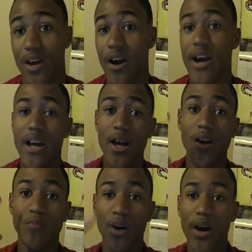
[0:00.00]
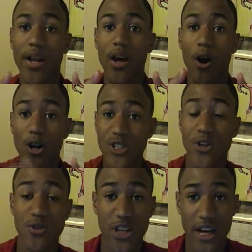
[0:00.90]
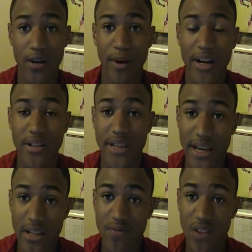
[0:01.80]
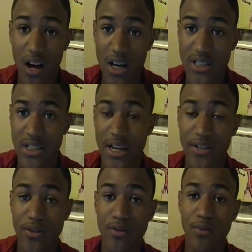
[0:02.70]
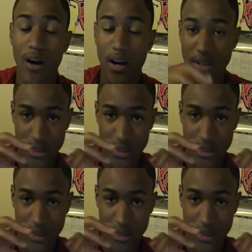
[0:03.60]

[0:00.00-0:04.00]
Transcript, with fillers: Alright, but also check out my daily vlogs that I do